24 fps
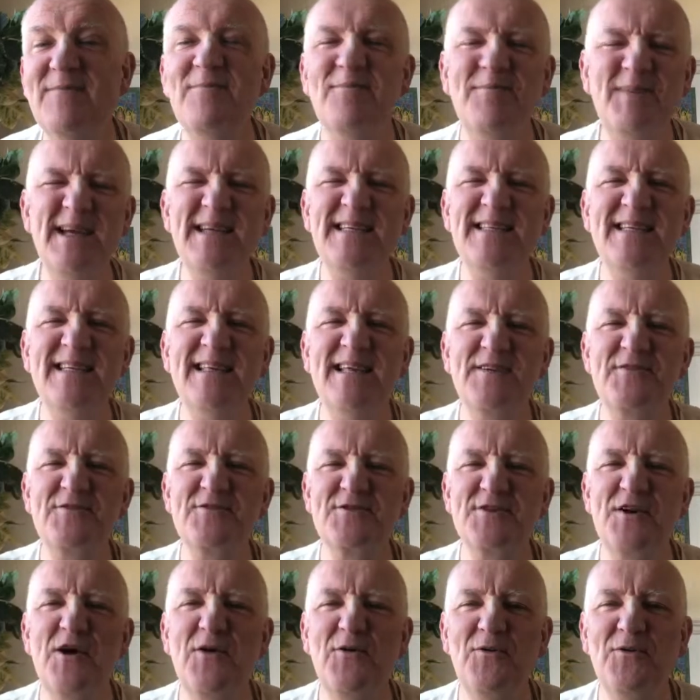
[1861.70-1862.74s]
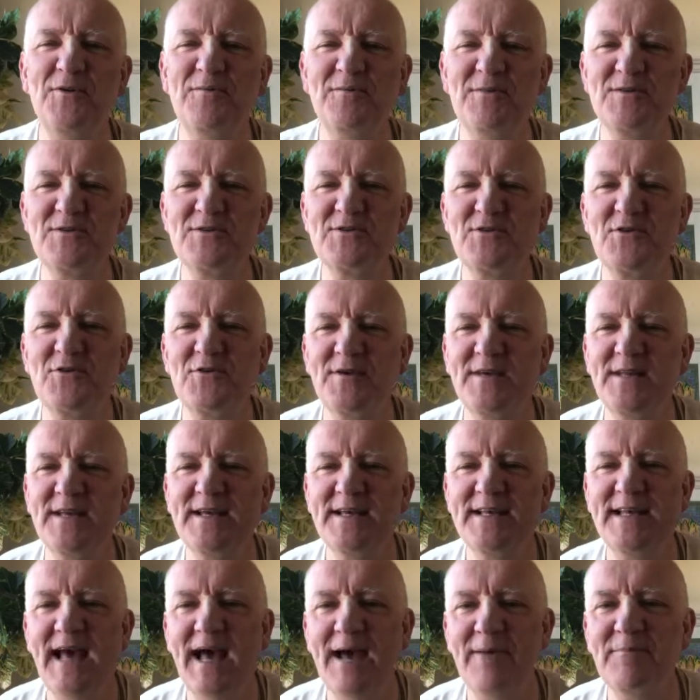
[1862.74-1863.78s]
They just told him the story that
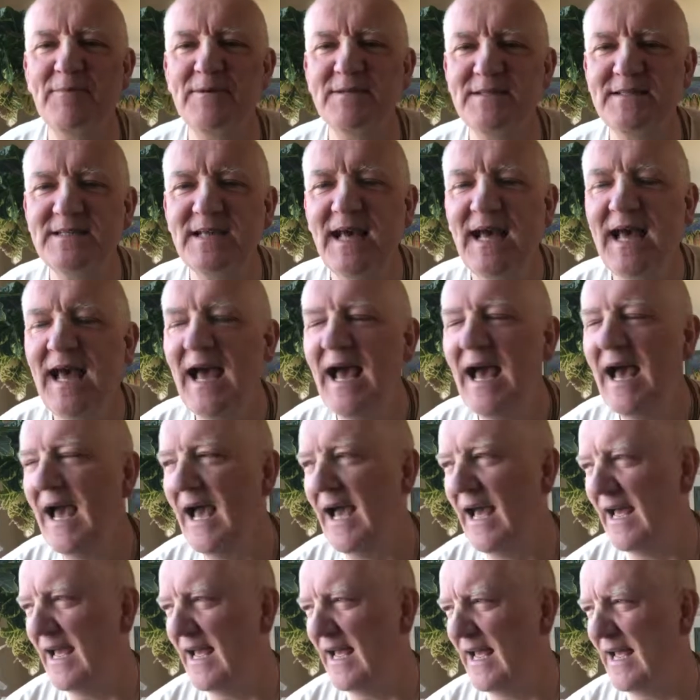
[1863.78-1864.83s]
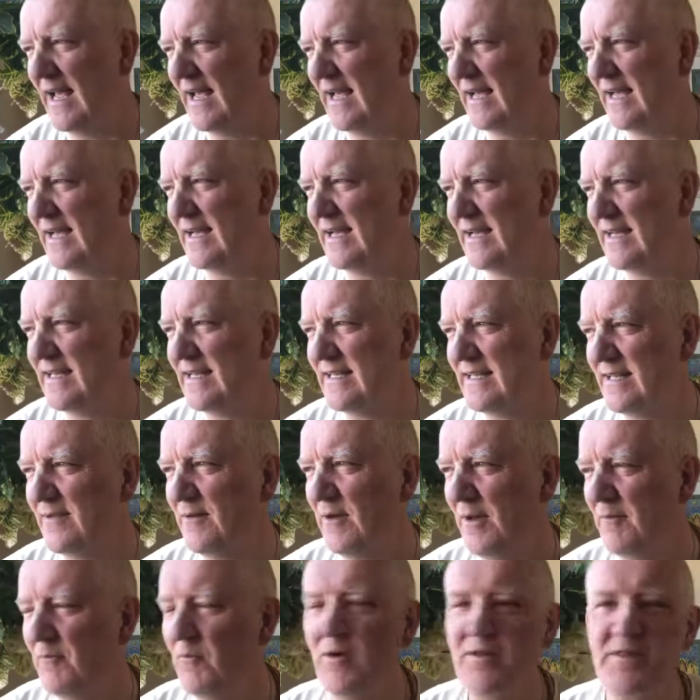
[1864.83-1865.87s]
had happened,
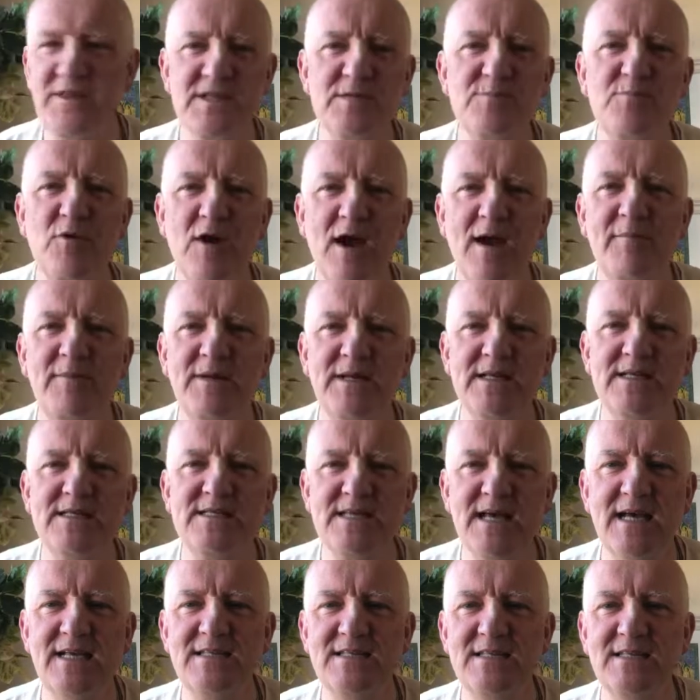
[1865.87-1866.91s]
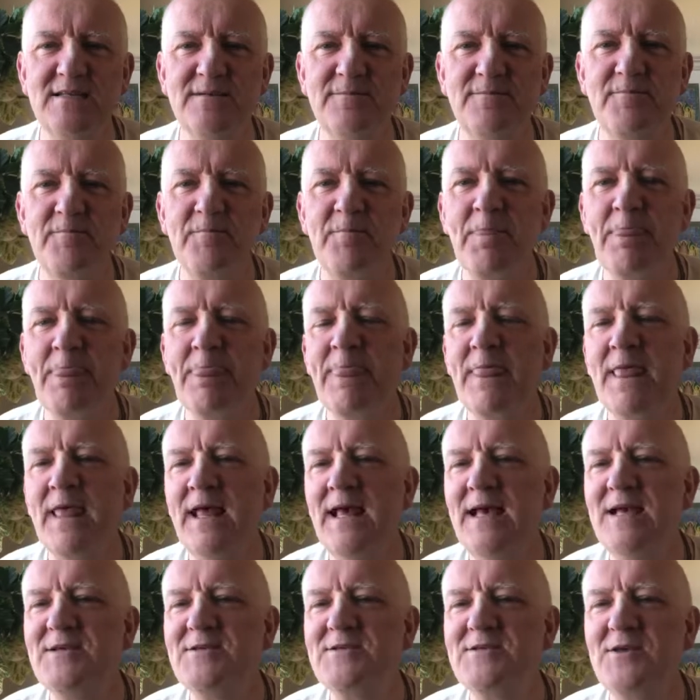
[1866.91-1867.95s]
and what this Brahmin had said to them.
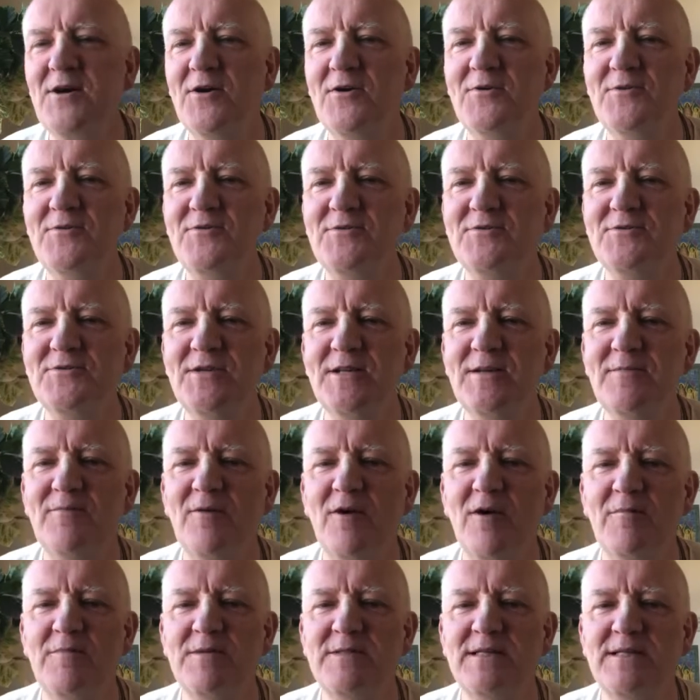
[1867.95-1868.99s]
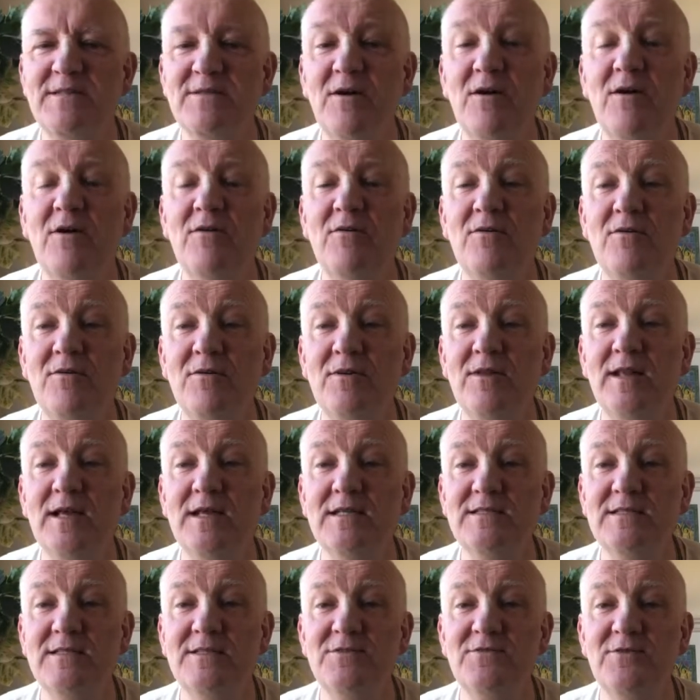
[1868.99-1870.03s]
So Srila Prabhupada says, oh,
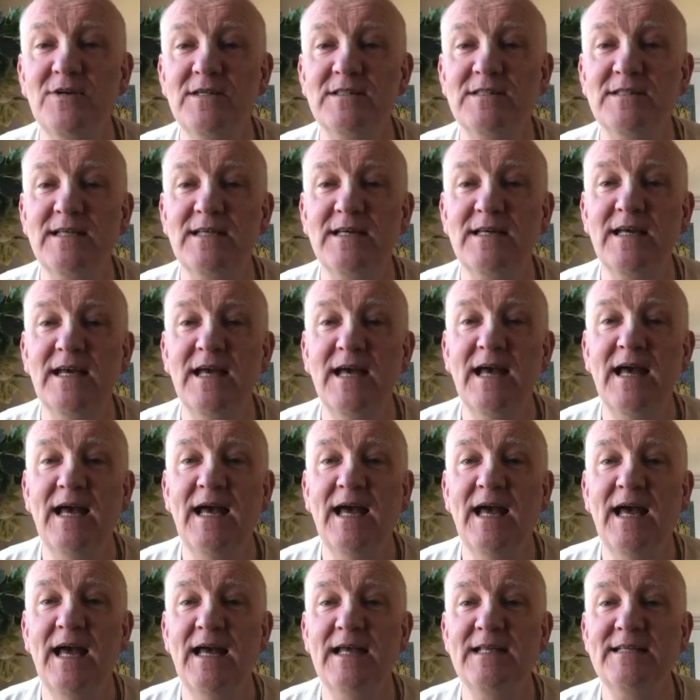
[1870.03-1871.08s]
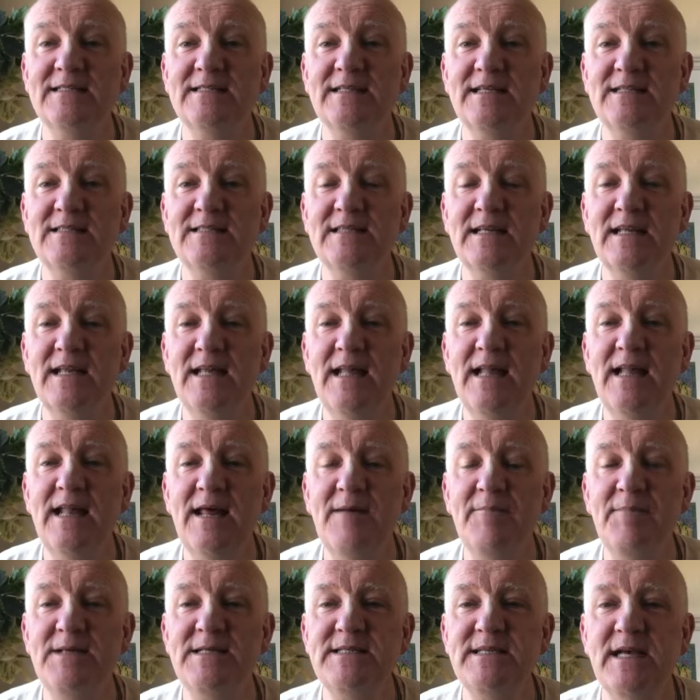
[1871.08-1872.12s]
that's interesting, and says,
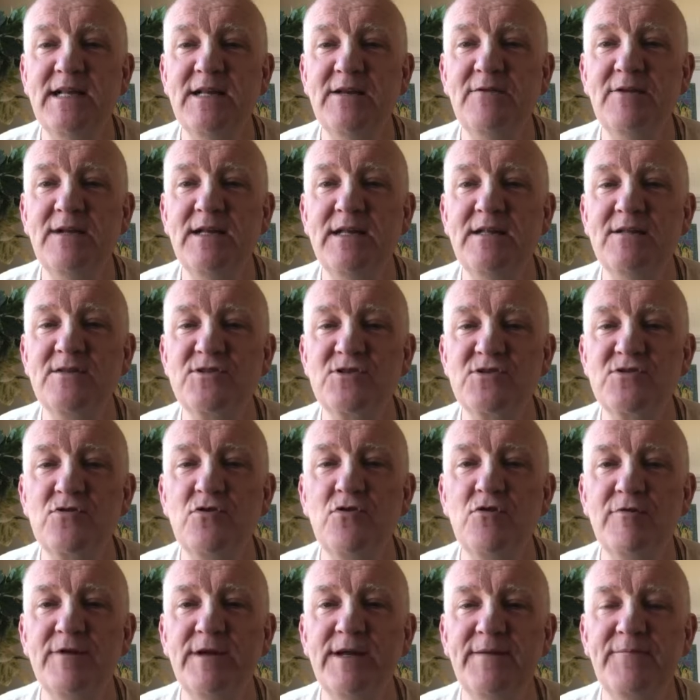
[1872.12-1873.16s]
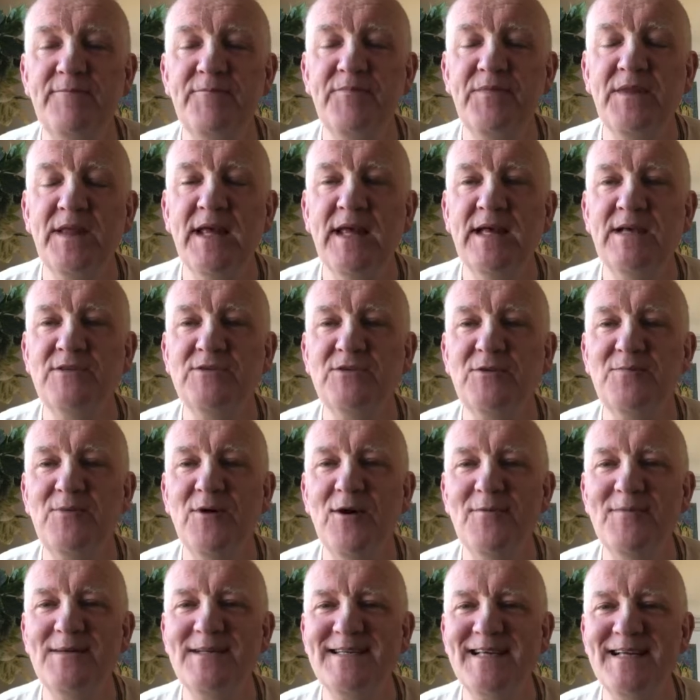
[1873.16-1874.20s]
let me tell you a little story. So
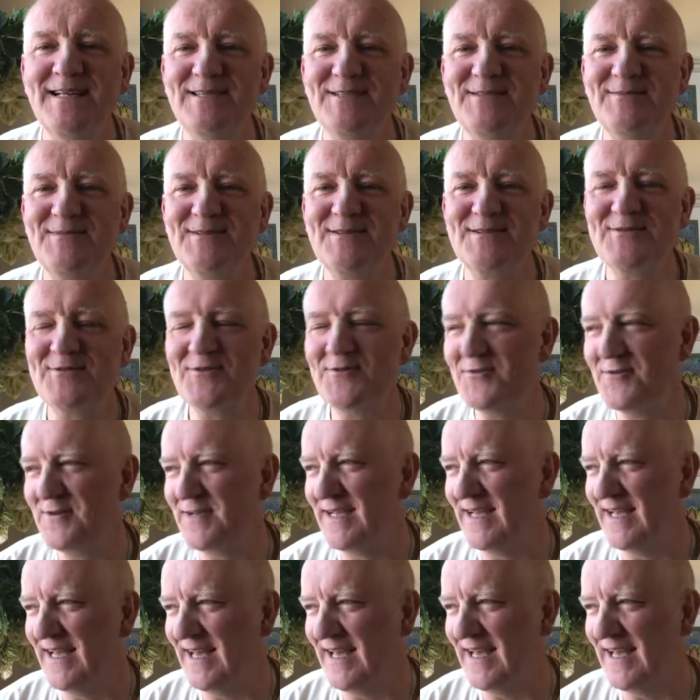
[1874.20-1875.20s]
Prabhupada tells them a story.